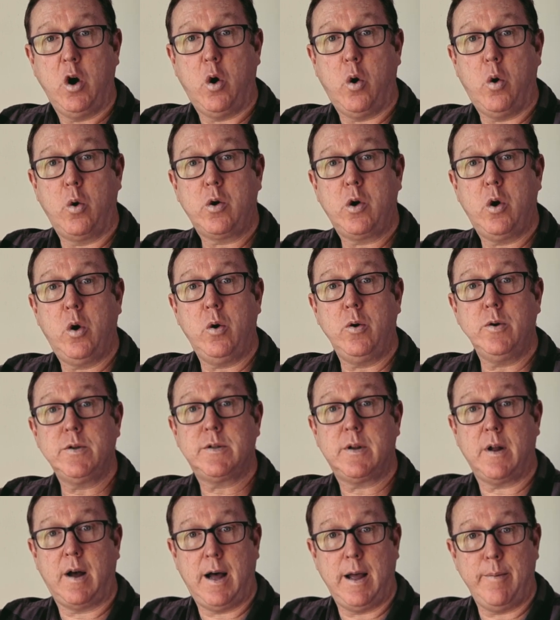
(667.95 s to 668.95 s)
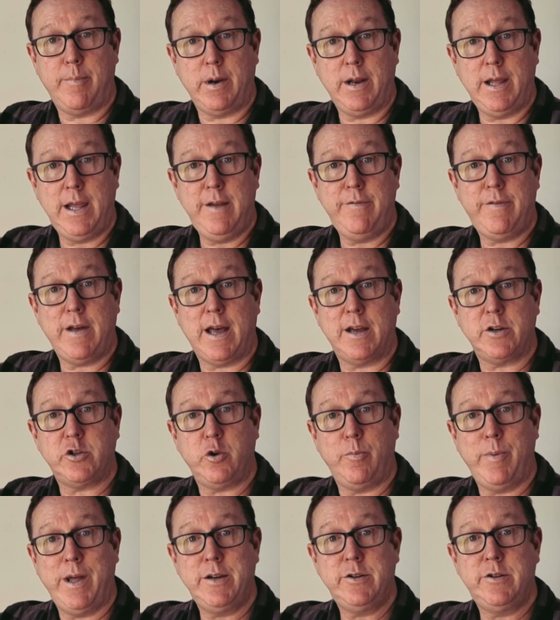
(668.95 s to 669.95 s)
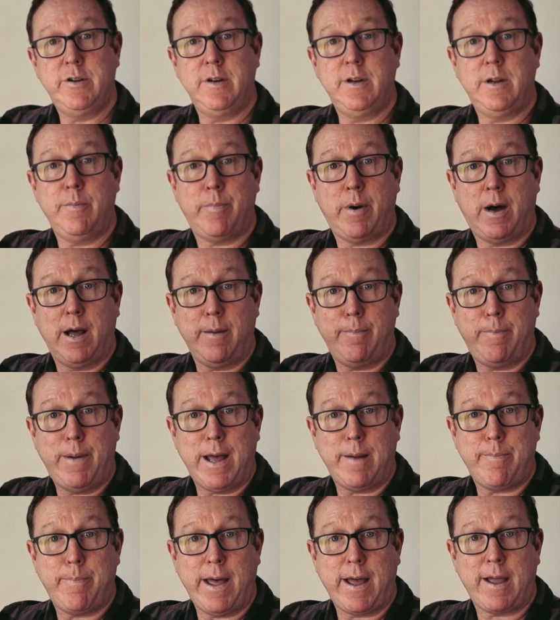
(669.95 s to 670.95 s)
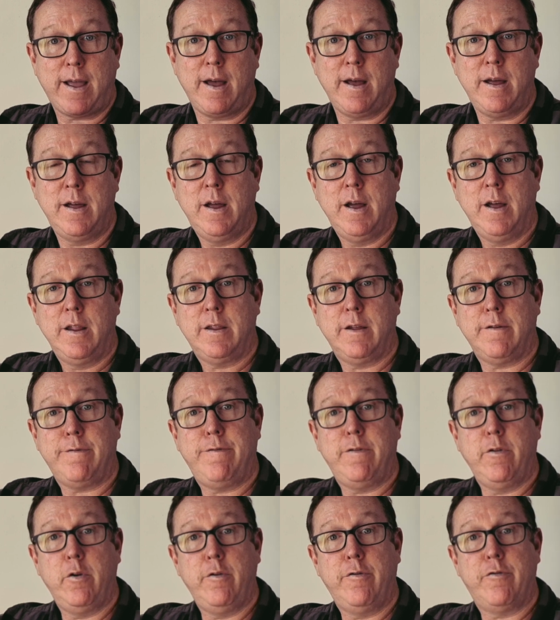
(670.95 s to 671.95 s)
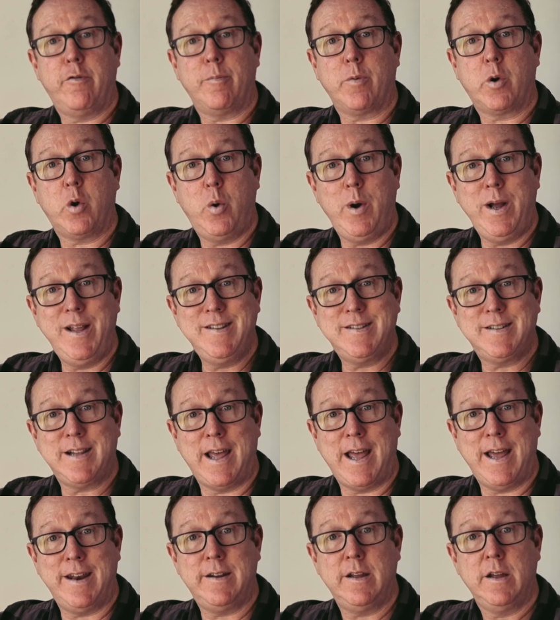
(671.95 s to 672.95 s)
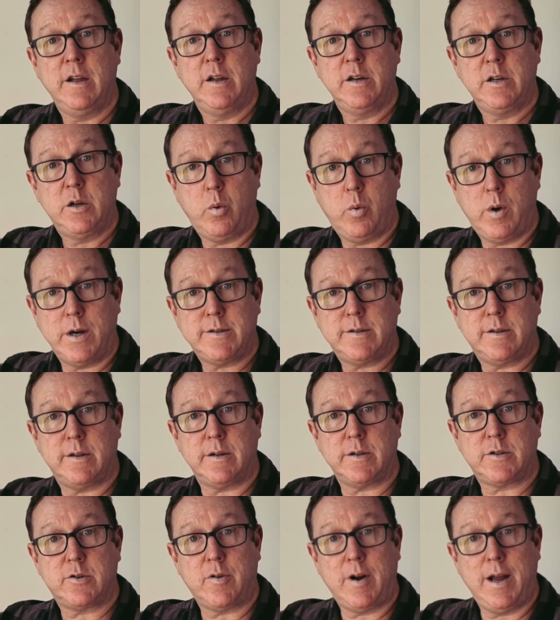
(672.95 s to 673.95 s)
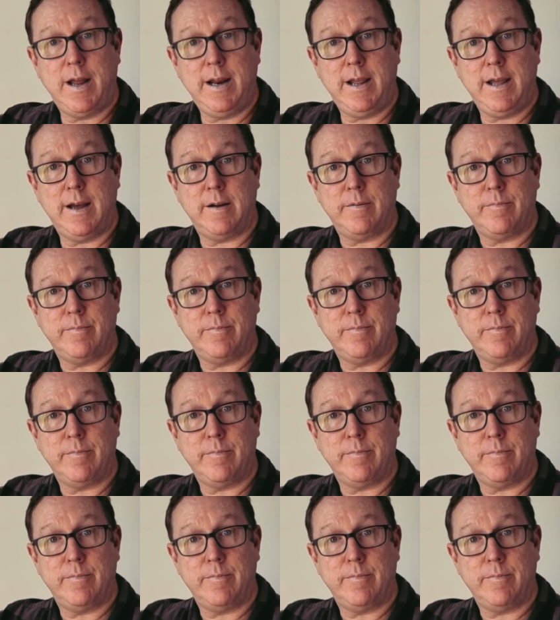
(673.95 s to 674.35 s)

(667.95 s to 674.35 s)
all caused, I believe, as you mentioned, by a backpacker that flew from Queensland to Western Australia.